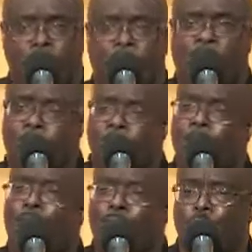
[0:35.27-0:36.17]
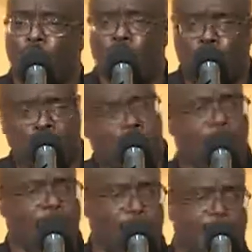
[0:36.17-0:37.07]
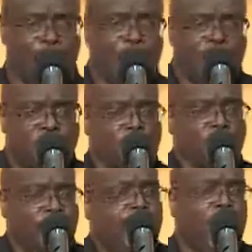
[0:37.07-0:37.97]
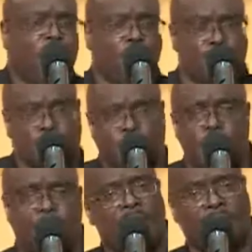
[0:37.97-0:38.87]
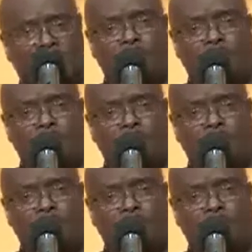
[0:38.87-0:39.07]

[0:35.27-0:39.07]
and he will do what he said? So tell yourself,